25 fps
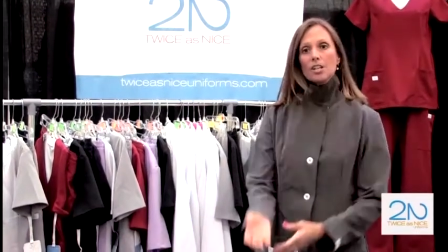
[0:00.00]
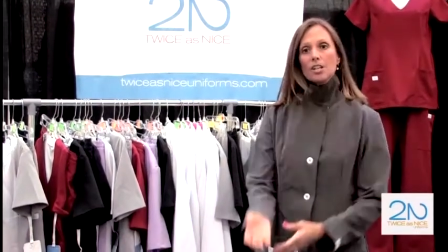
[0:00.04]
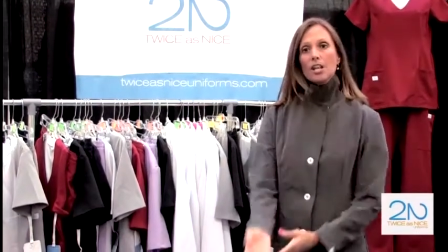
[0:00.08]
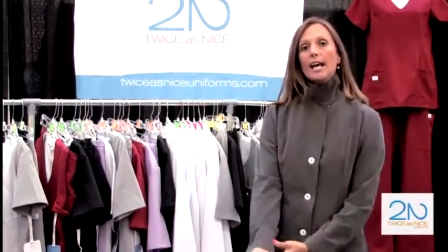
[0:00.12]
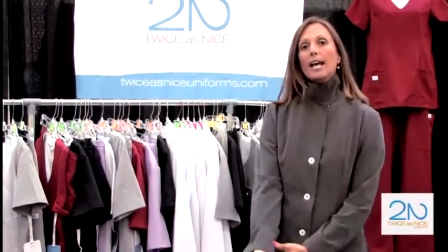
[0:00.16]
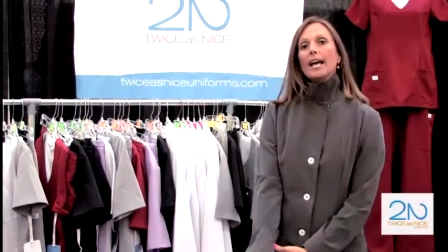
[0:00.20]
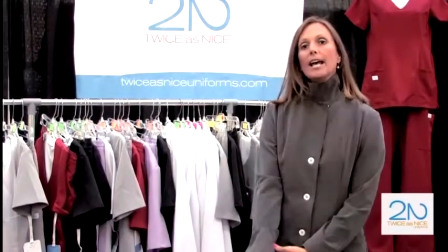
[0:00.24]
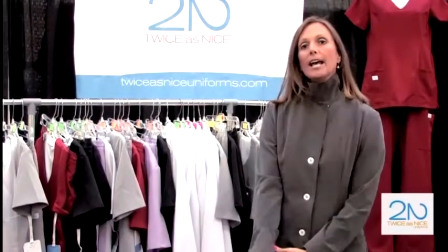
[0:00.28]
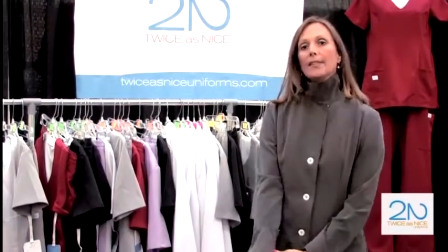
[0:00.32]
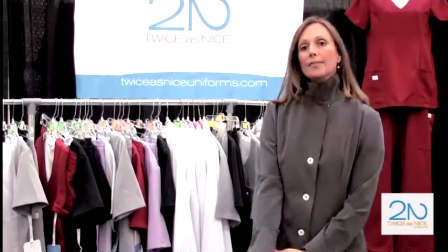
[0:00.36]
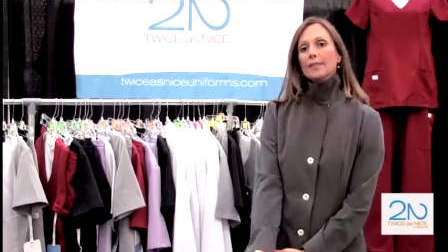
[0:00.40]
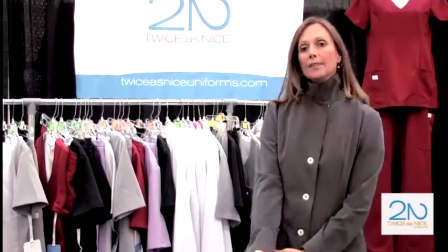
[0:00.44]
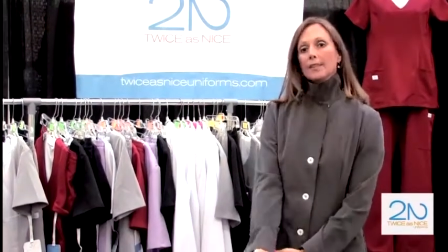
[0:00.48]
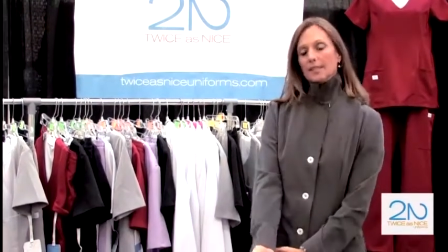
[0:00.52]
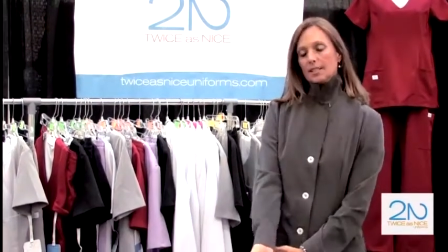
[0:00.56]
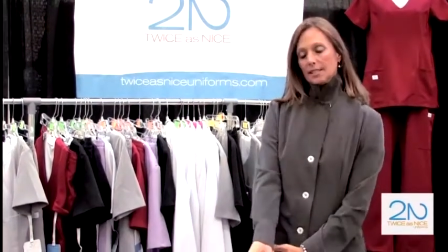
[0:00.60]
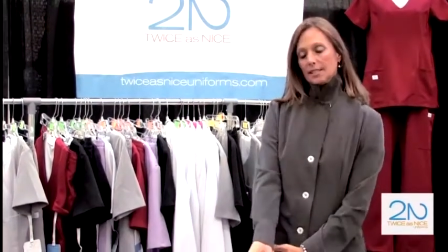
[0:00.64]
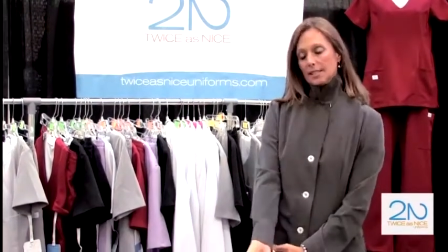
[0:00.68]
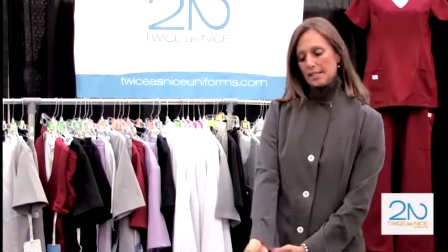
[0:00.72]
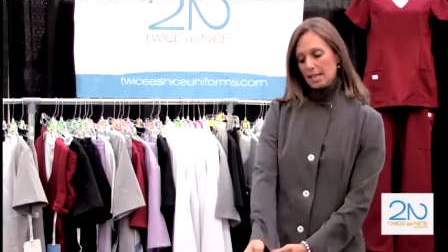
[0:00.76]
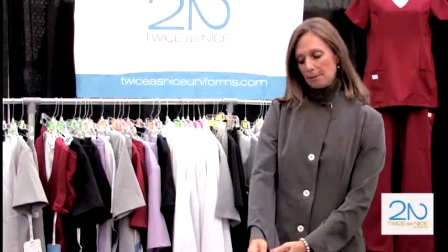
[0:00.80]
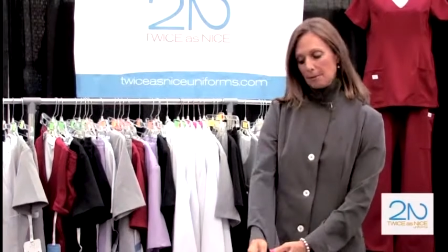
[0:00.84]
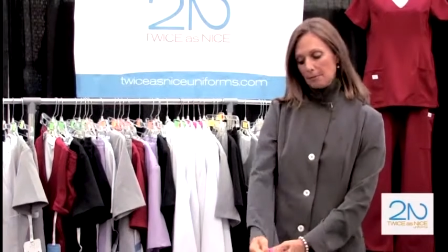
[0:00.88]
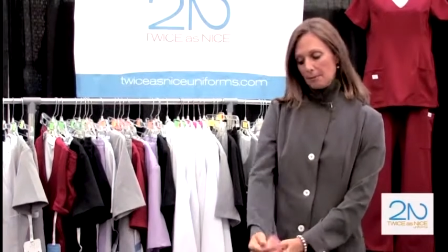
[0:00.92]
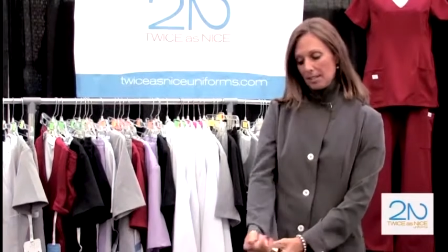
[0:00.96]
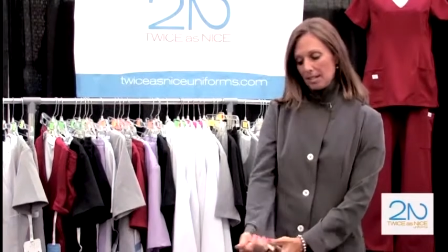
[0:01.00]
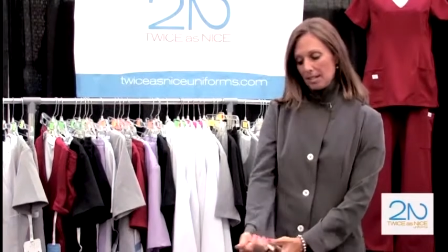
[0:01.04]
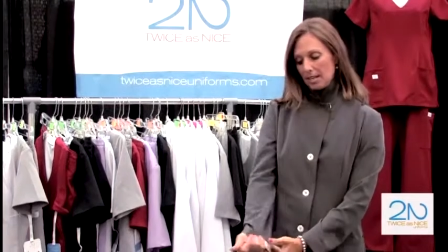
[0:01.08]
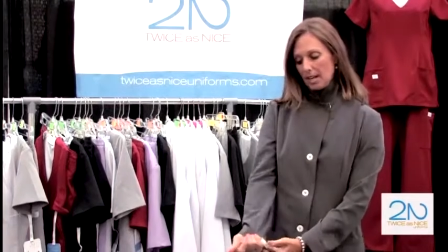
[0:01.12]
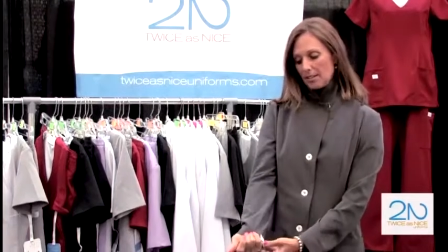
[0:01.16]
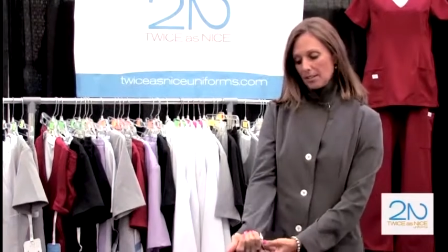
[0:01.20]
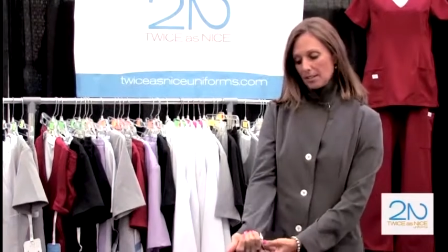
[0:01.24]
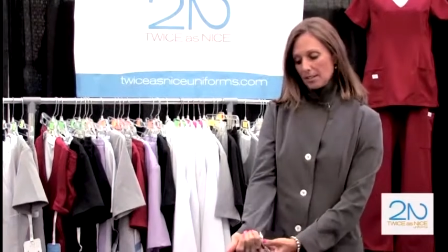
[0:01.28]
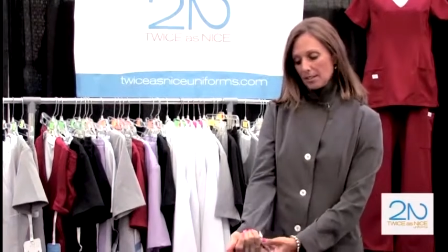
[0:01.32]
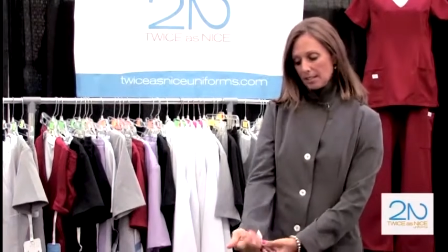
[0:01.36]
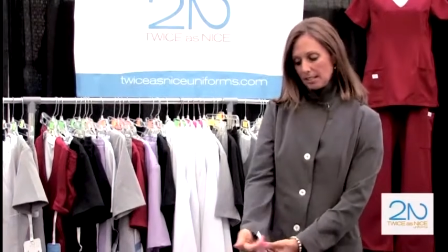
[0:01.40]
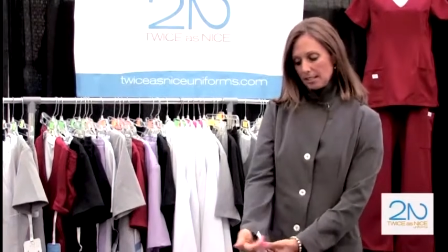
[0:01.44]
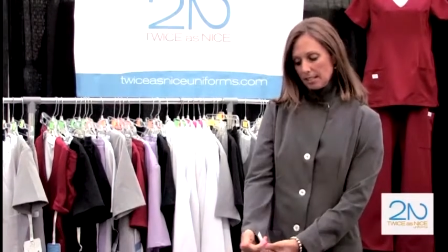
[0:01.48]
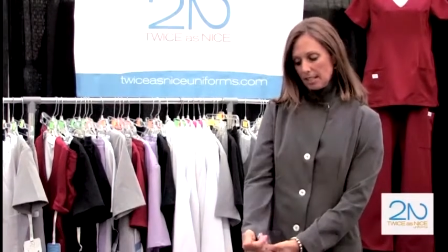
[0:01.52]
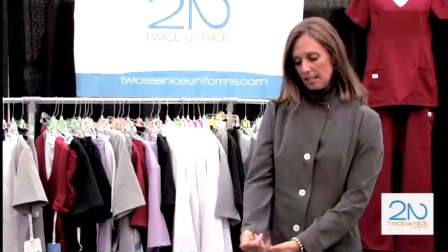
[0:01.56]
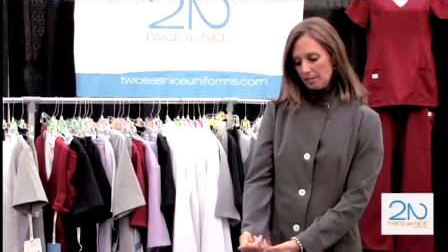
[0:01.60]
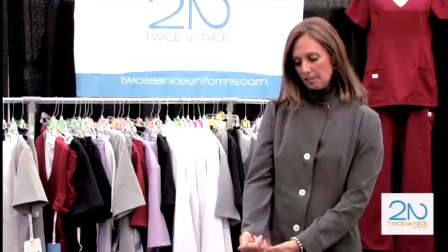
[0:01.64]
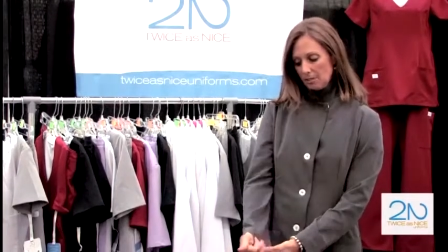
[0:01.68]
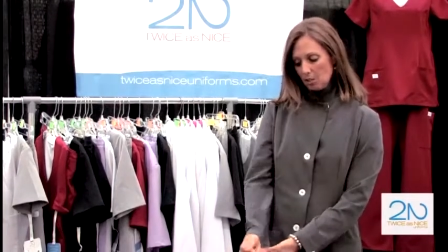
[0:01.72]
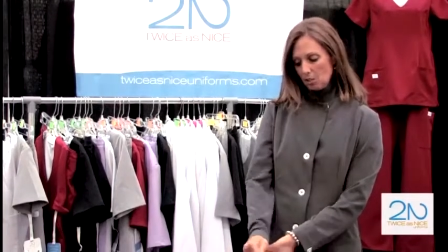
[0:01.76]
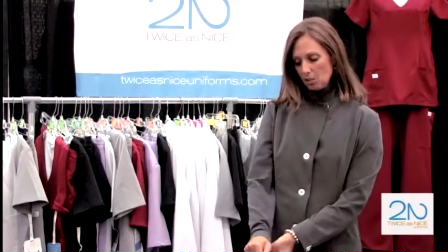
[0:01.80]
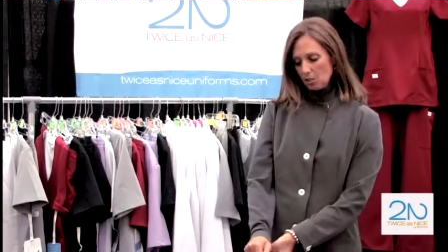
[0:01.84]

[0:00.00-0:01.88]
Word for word: And then the same thing on the sleeves.